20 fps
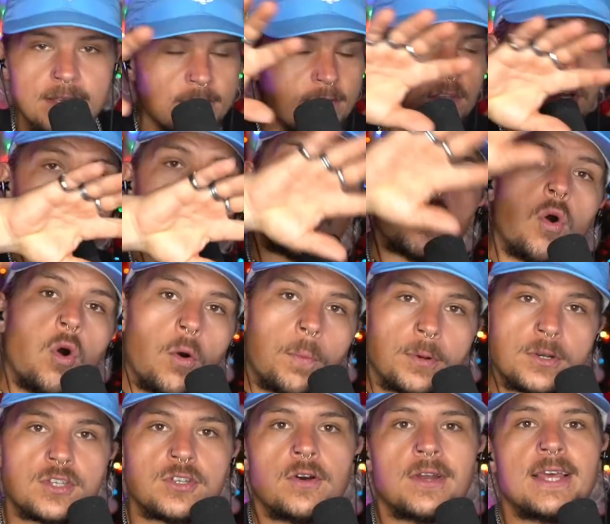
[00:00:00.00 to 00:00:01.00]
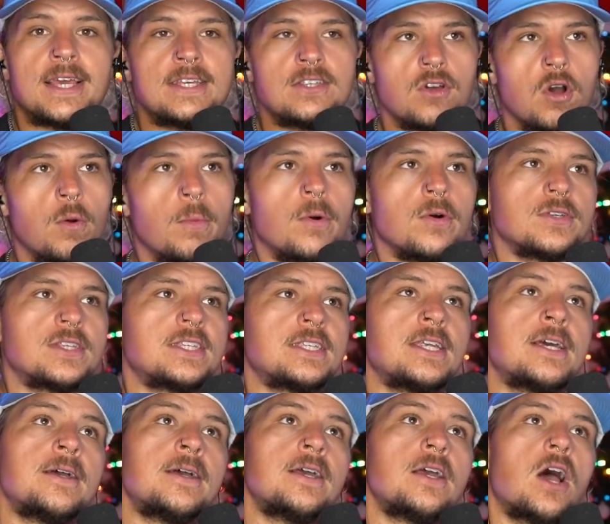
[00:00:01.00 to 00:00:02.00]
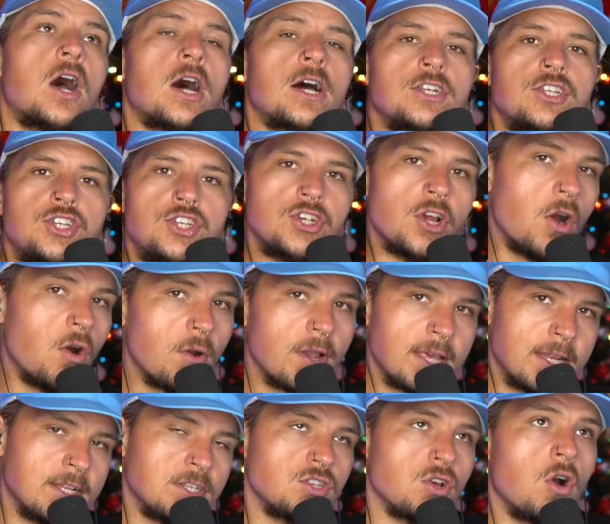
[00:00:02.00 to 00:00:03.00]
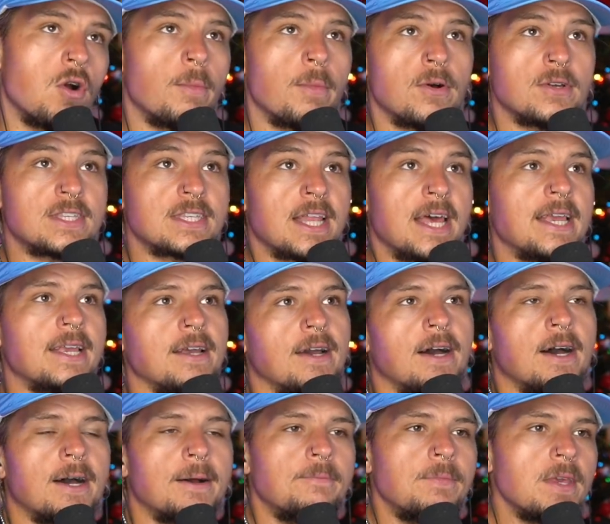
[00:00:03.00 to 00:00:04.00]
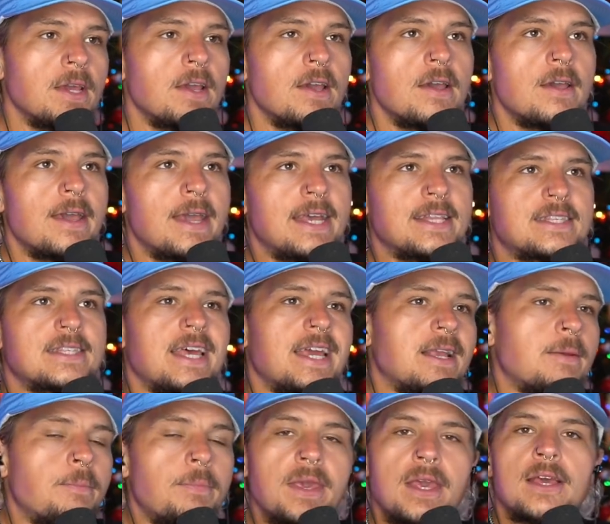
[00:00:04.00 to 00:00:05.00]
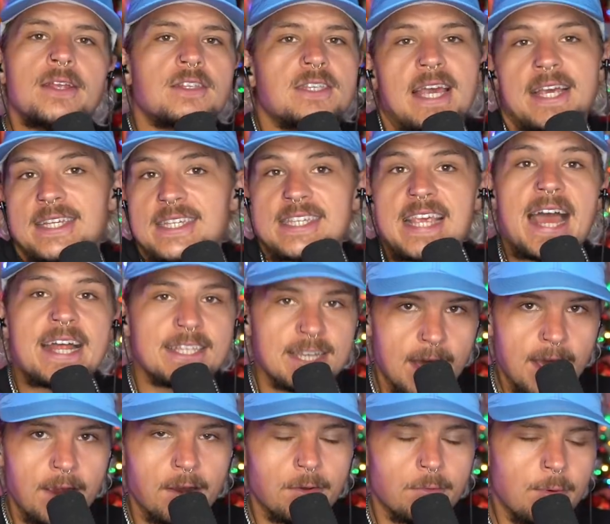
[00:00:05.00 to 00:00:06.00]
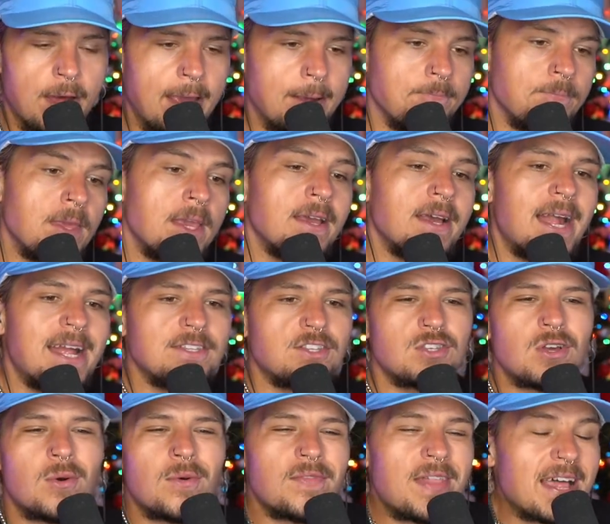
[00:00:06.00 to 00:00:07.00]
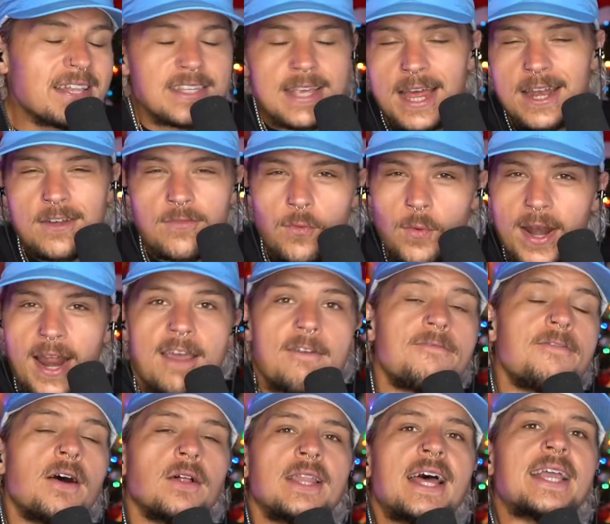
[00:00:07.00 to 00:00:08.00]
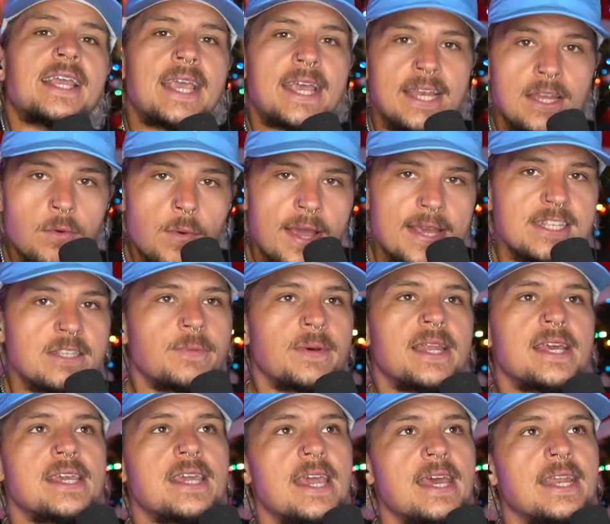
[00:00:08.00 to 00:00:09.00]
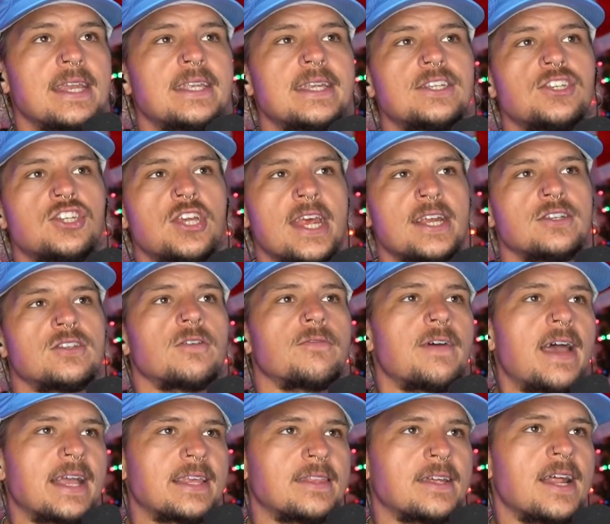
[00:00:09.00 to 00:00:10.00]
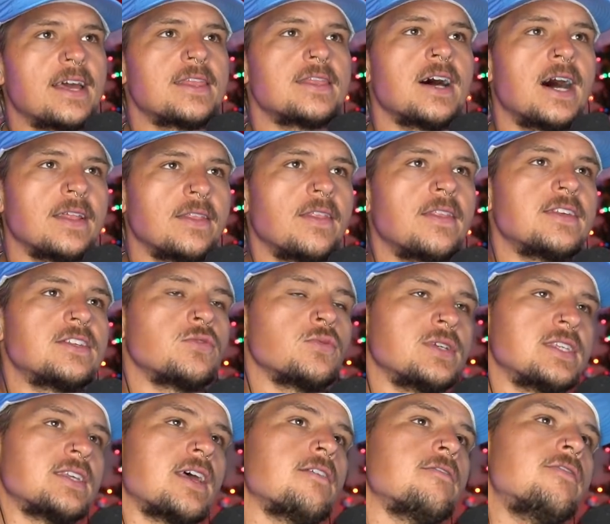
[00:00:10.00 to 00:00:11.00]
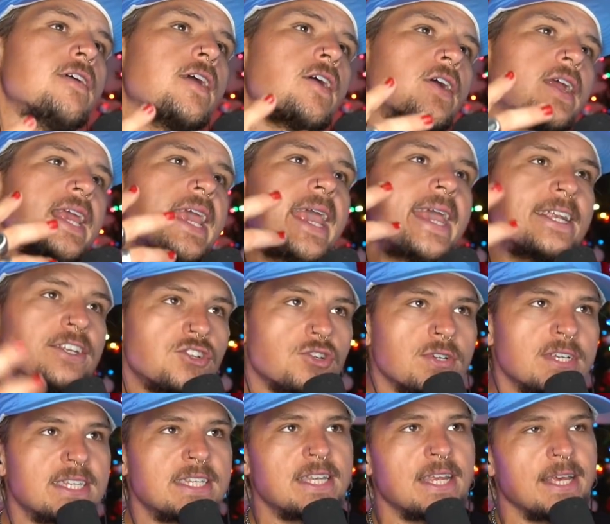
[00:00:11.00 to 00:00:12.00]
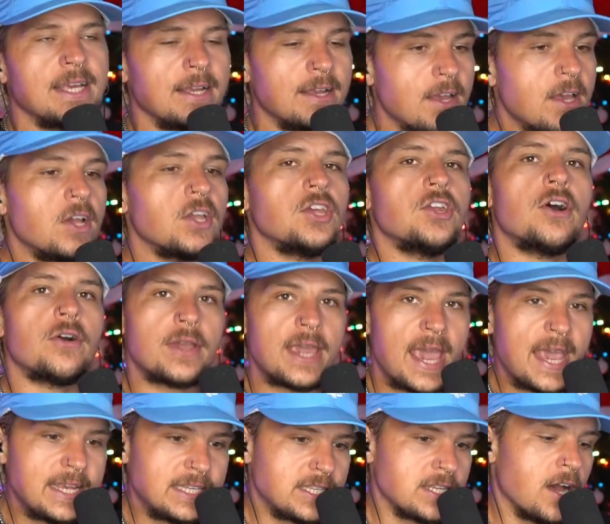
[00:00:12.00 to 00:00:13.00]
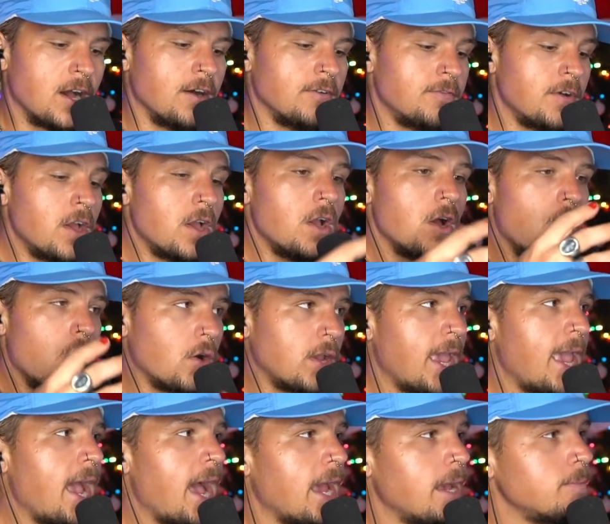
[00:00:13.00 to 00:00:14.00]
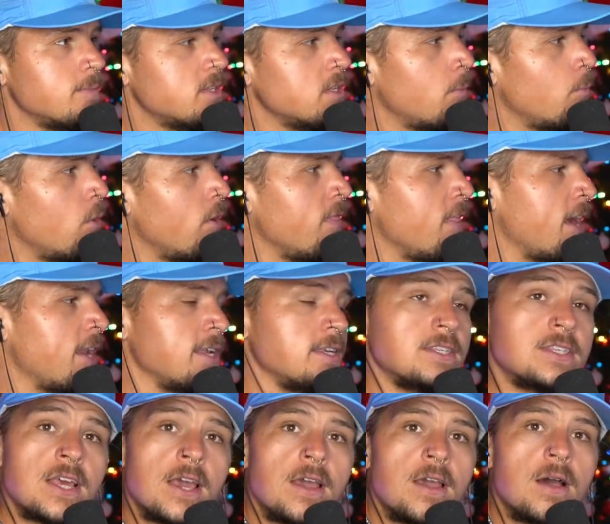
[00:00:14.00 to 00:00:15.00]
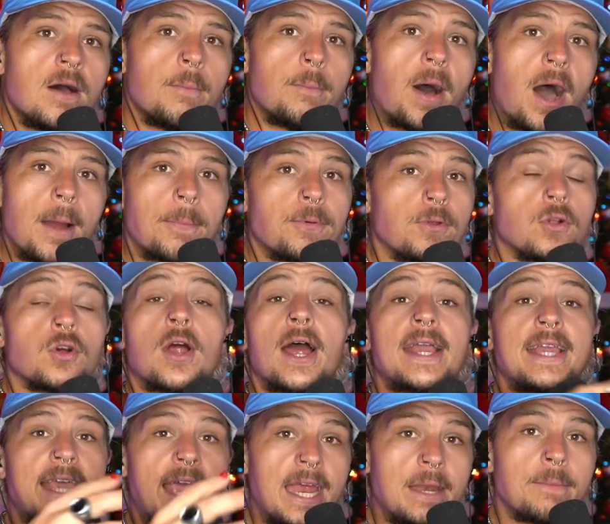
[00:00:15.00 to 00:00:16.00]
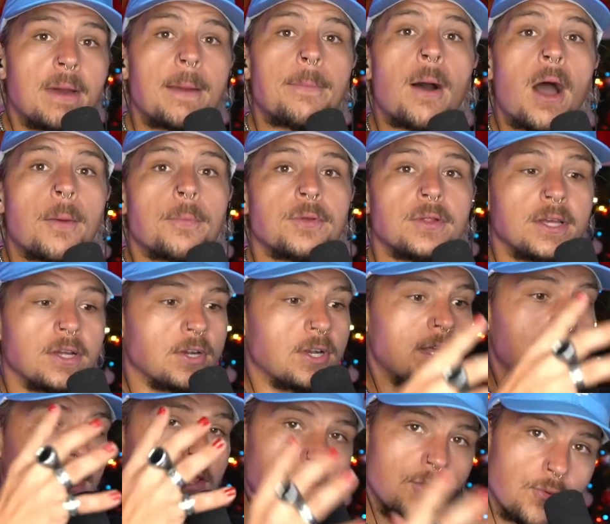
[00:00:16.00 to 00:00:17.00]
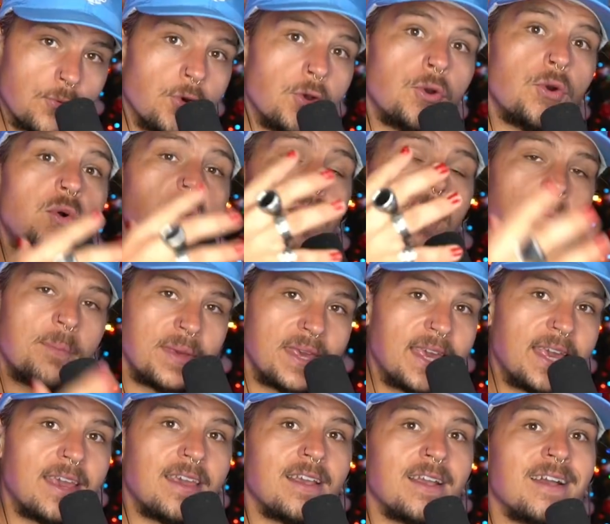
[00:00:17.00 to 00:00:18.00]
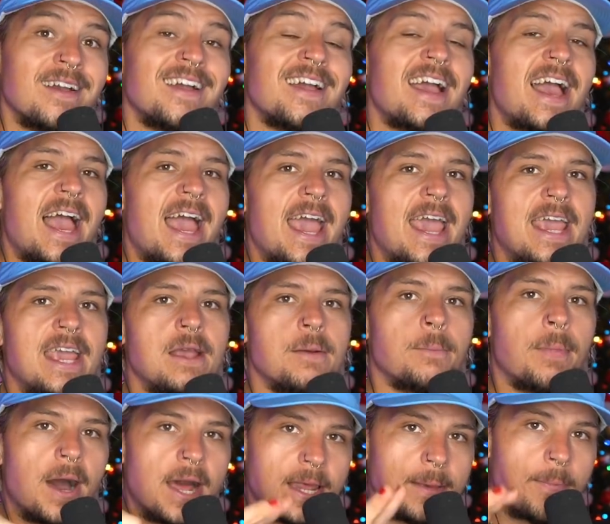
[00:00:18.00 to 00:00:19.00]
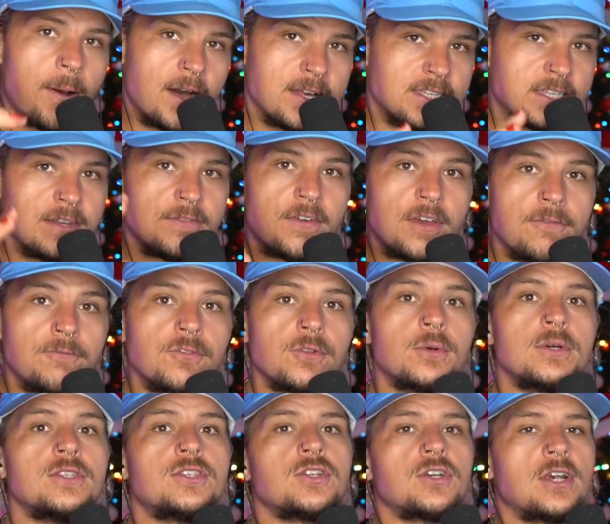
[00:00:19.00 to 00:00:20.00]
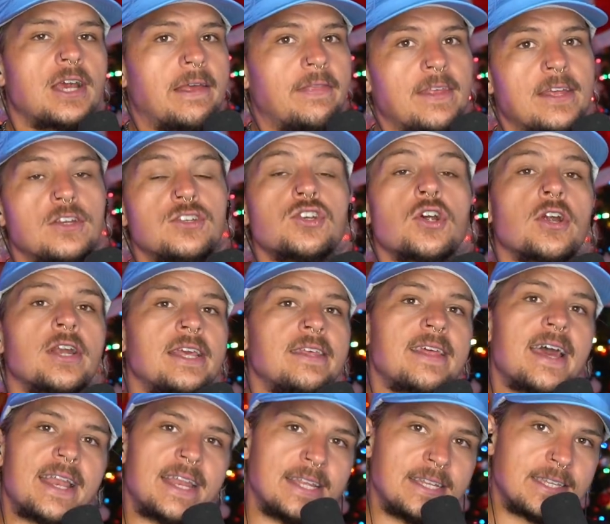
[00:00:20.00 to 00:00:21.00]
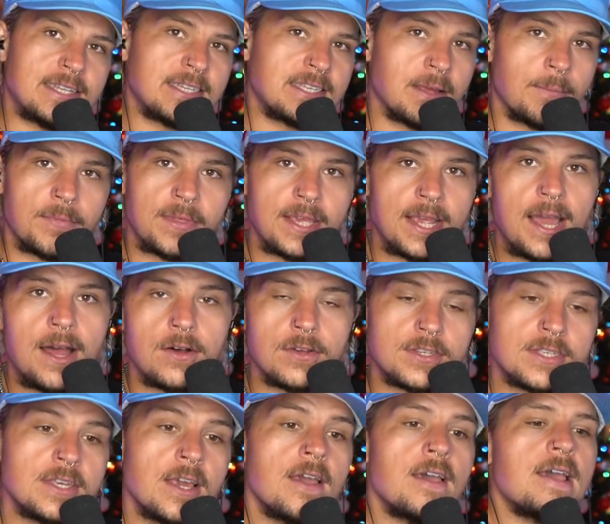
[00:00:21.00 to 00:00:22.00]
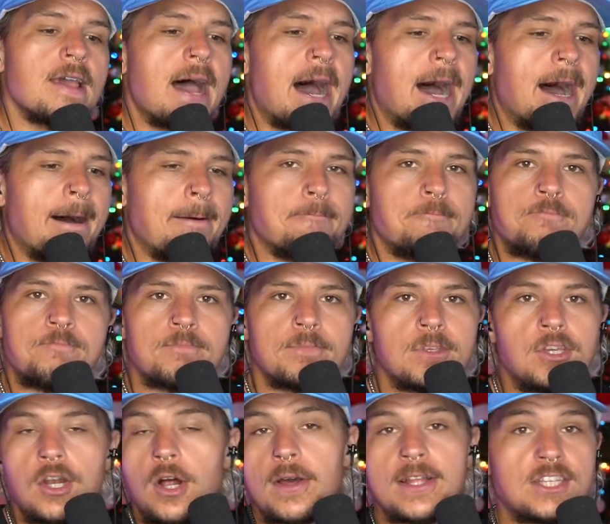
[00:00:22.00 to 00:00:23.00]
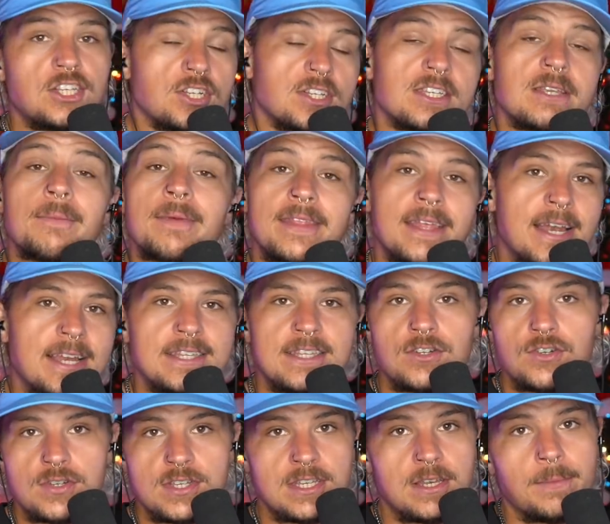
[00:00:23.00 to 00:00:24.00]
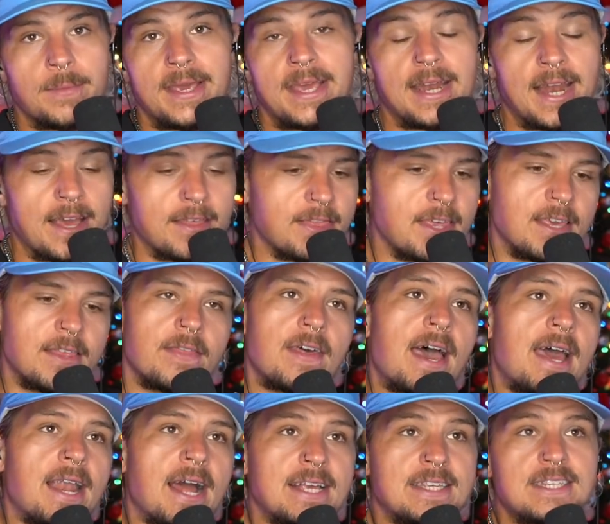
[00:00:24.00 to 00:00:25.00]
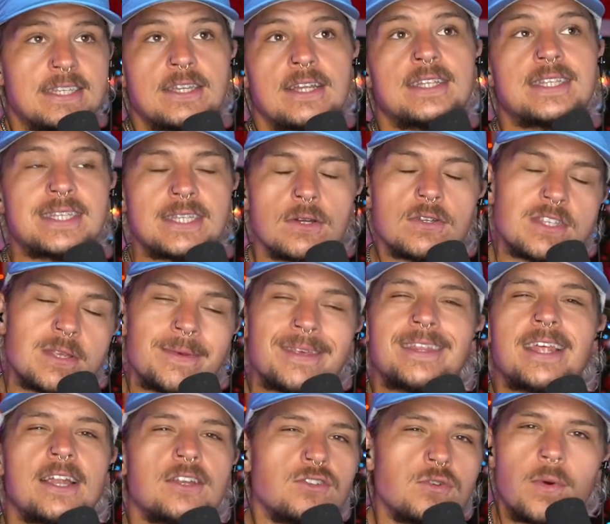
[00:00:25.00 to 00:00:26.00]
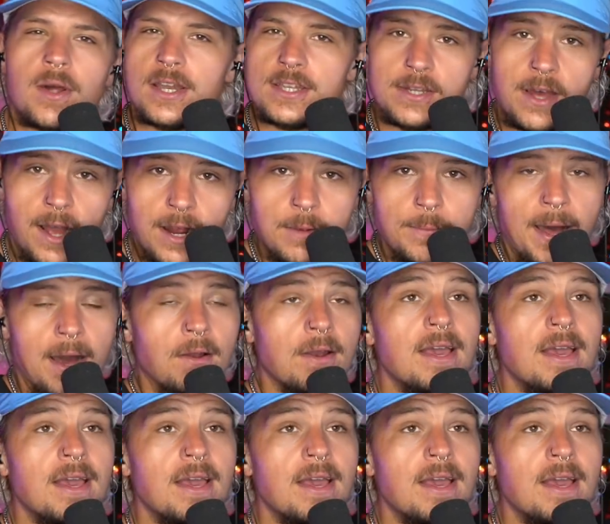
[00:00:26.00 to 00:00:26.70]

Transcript: her whole persona is almost a joke and it's almost like a it's like it's like satire right and so that's kind of what i felt like anyways but again it didn't change the fact that i thought that this was a very interesting you know case of okay i am someone that is popular, I gained my popularity through being a body positive influencer and then turning that into something else. Um, you know, it's just something that is interesting to me. And I think that I, it's still something that I do want to talk about,